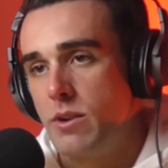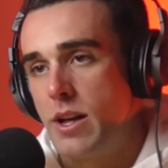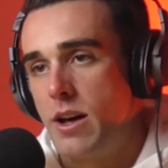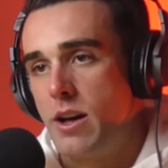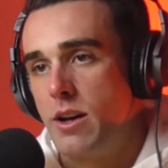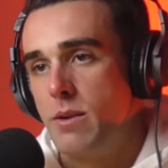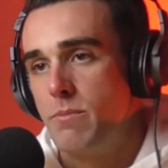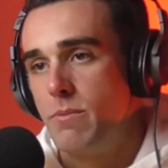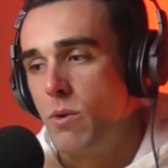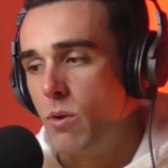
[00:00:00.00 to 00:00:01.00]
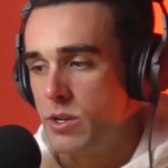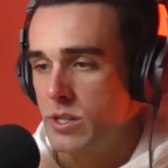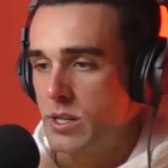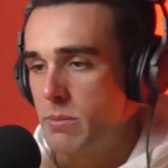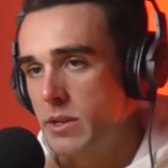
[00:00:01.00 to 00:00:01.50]
Or is
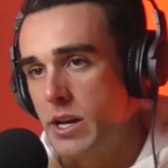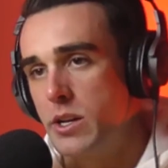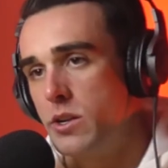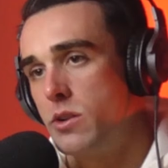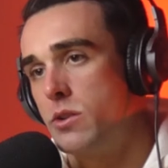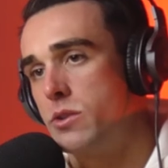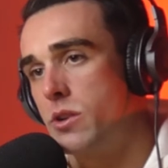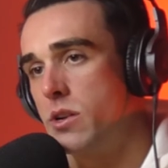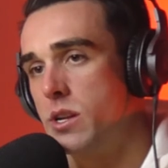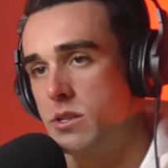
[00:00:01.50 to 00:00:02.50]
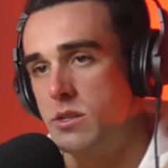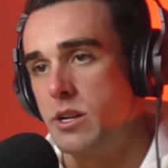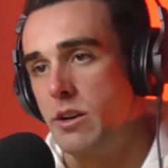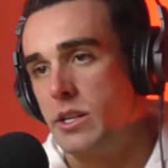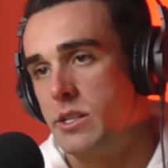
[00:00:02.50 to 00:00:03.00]
it something that you don't
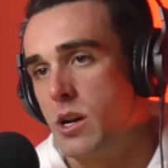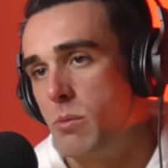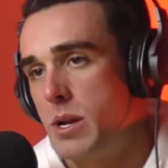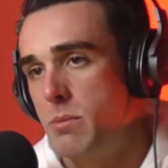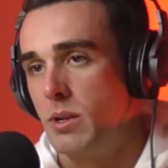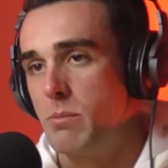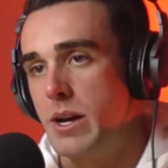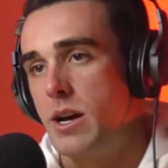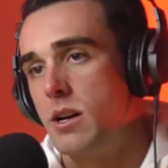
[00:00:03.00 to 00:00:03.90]
necessarily tell people about?